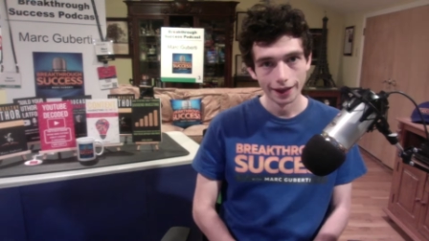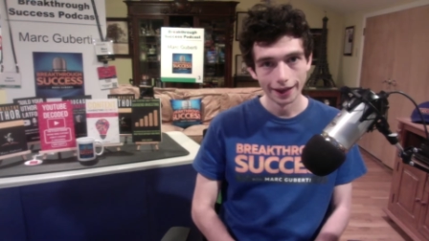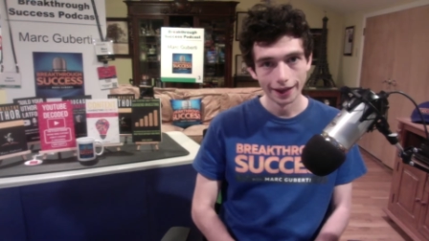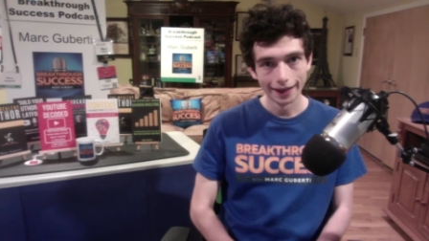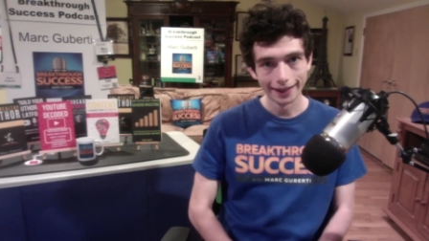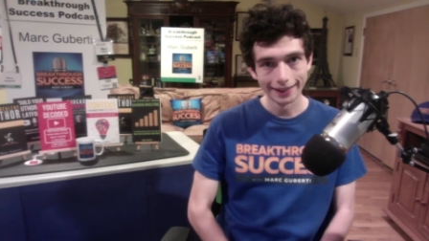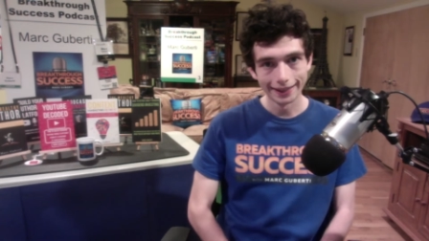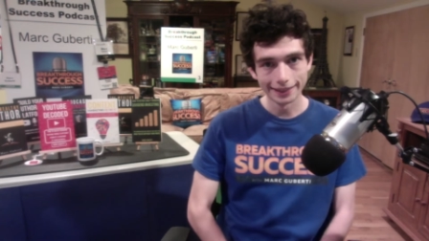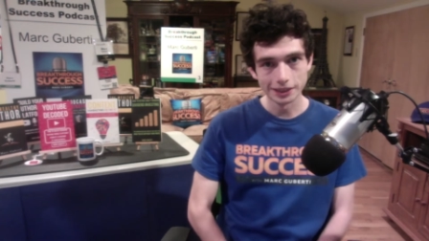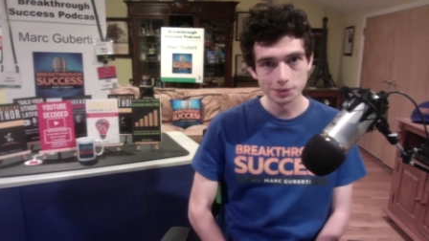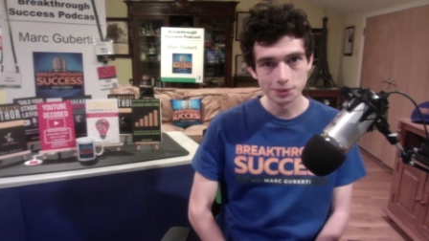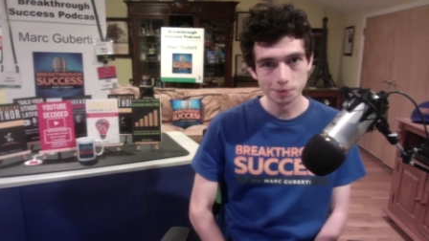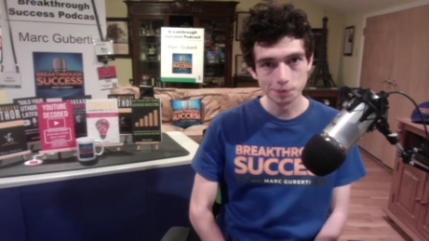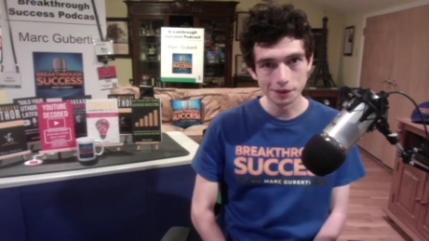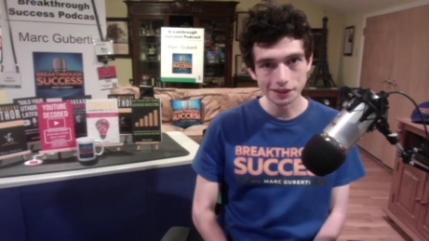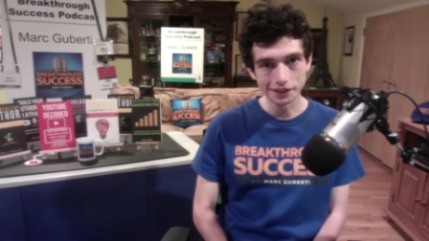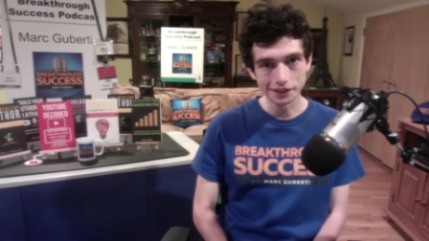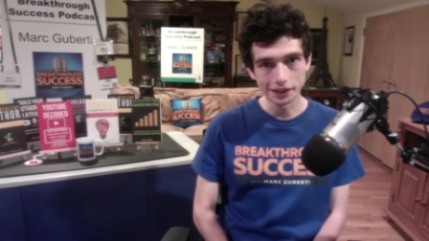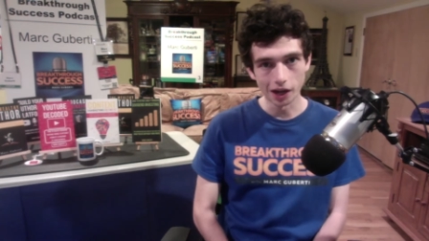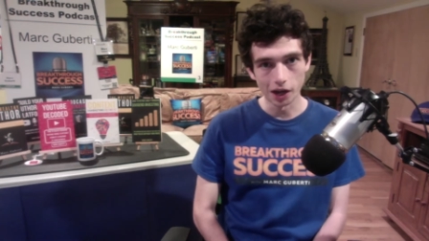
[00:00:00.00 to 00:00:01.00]
And
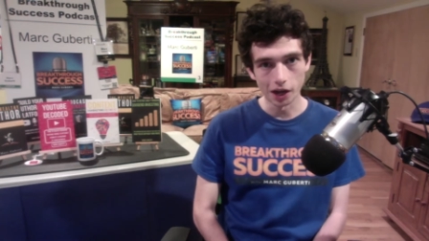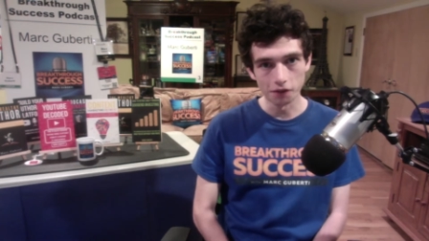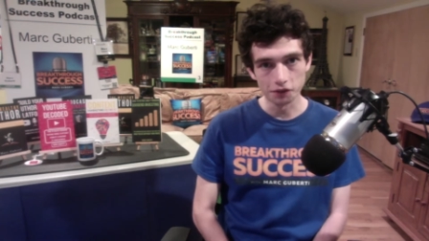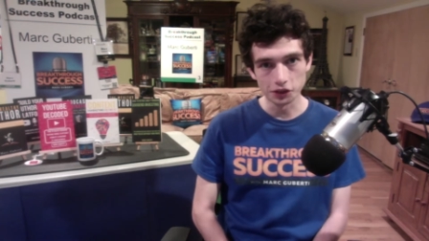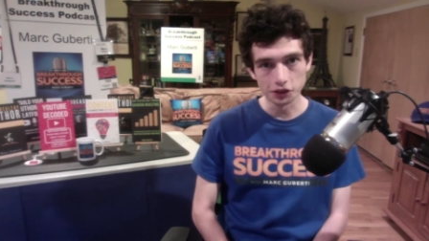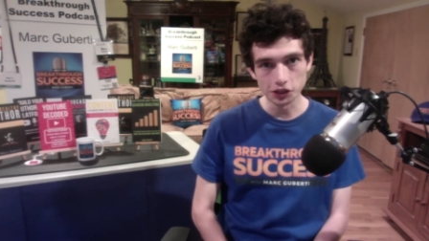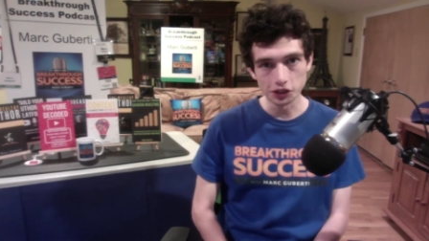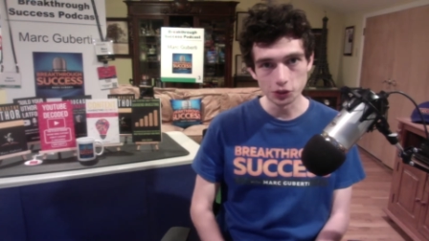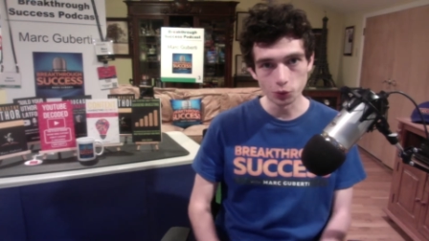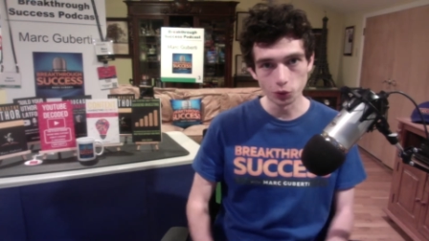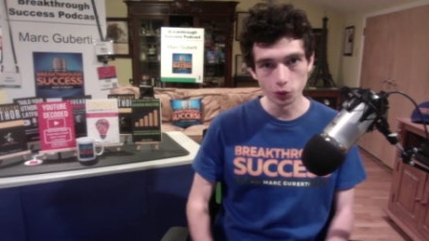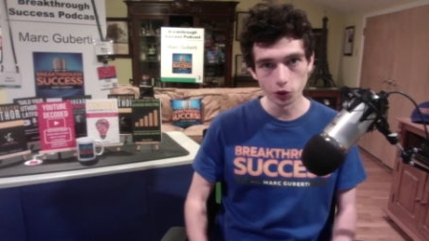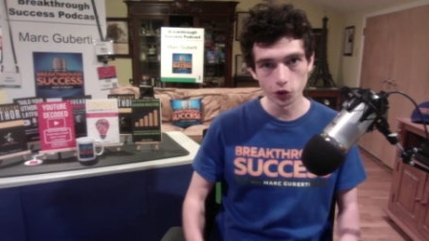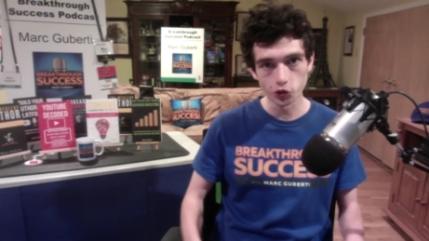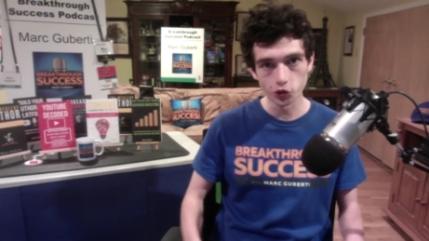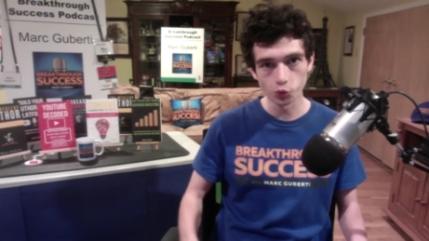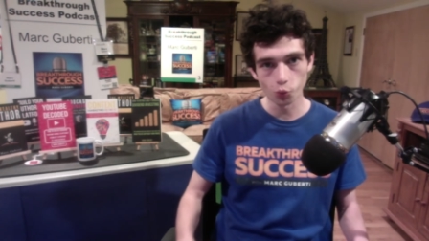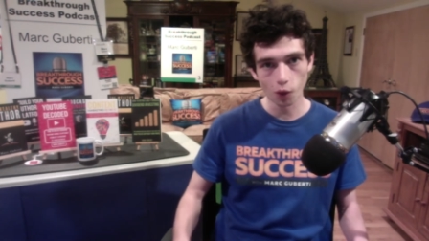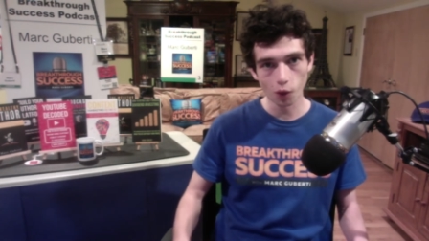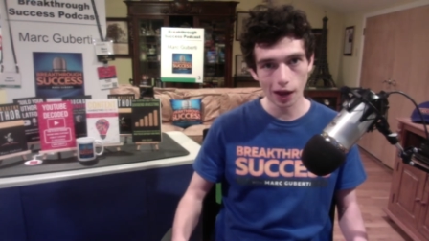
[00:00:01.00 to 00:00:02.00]
speaking of
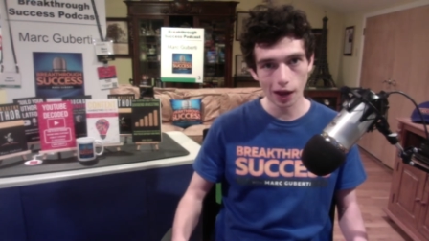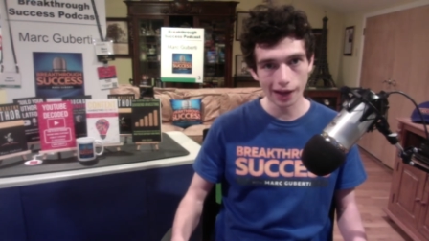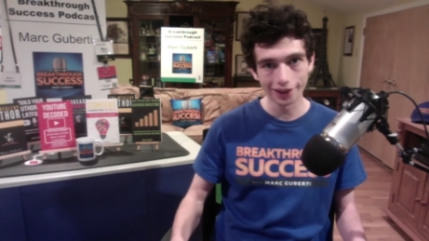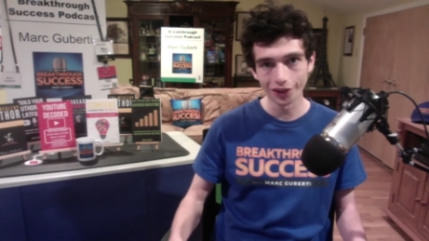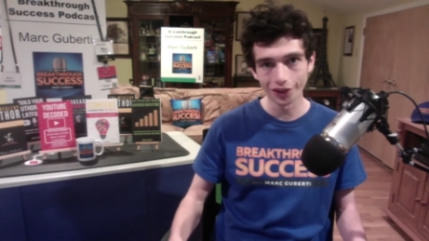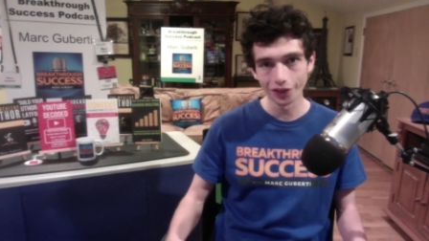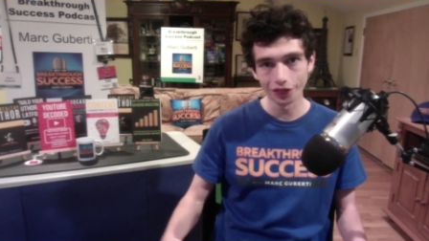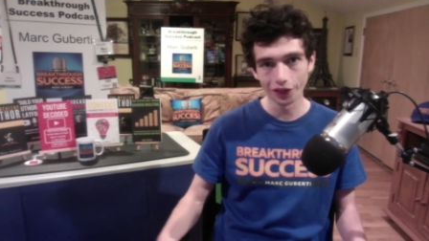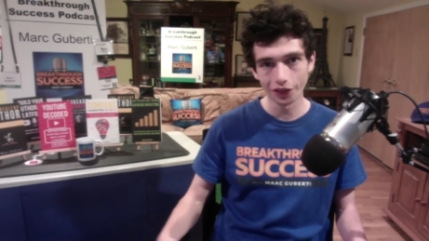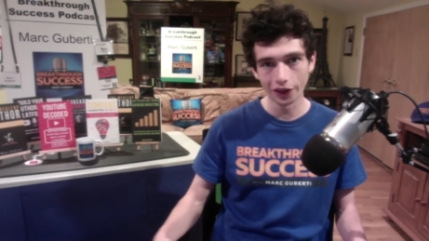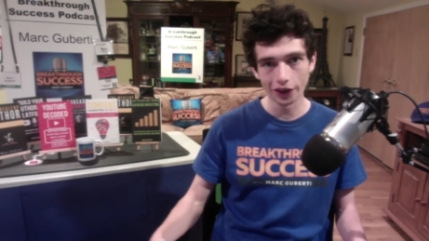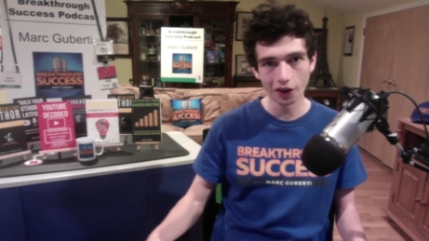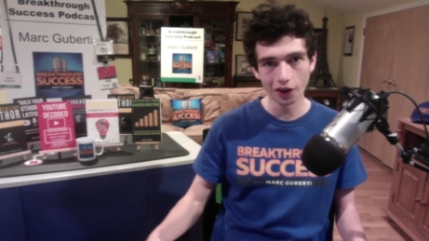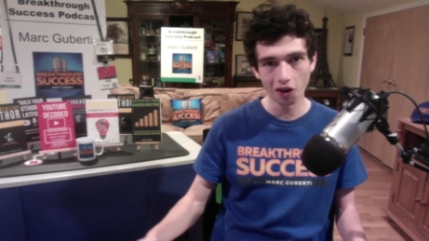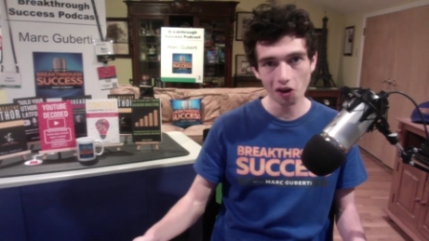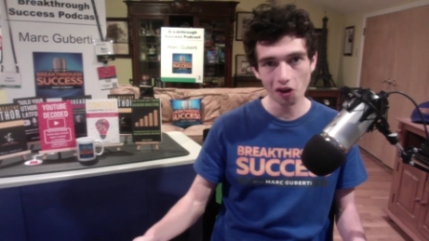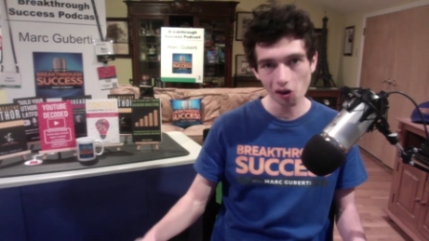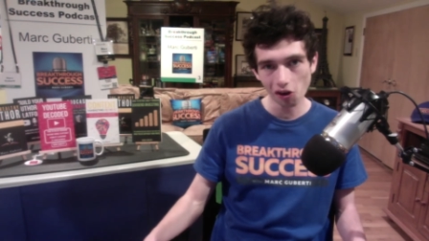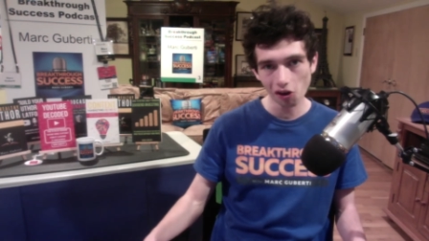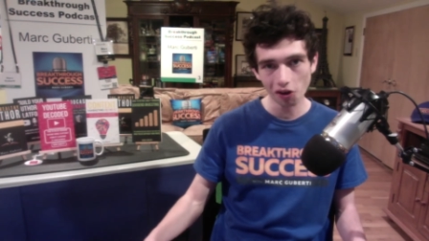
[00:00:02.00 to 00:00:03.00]
keywords, while they
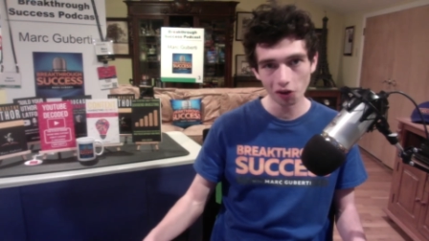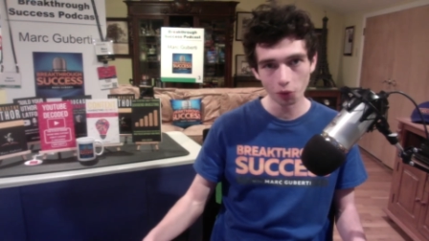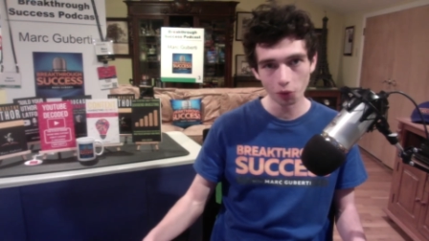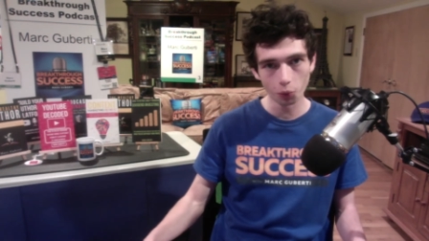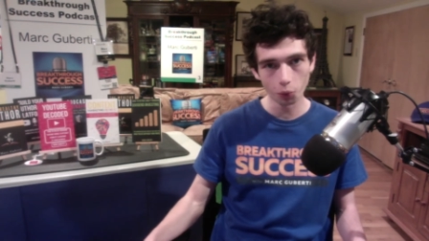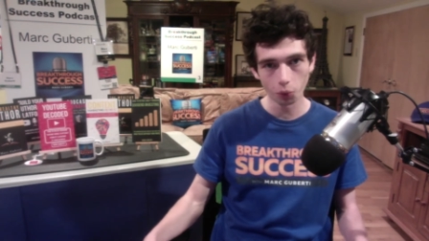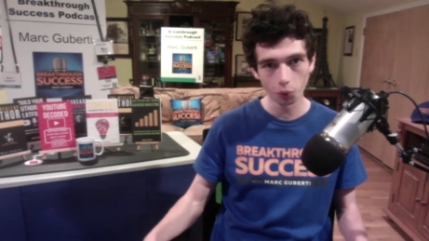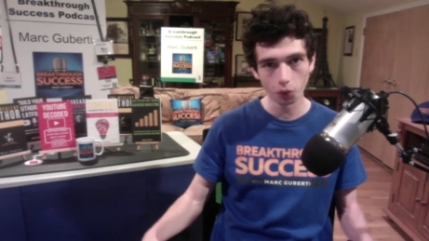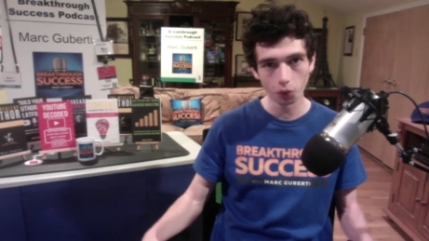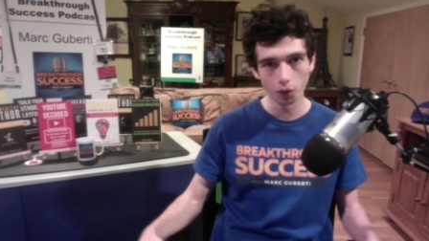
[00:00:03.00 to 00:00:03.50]
are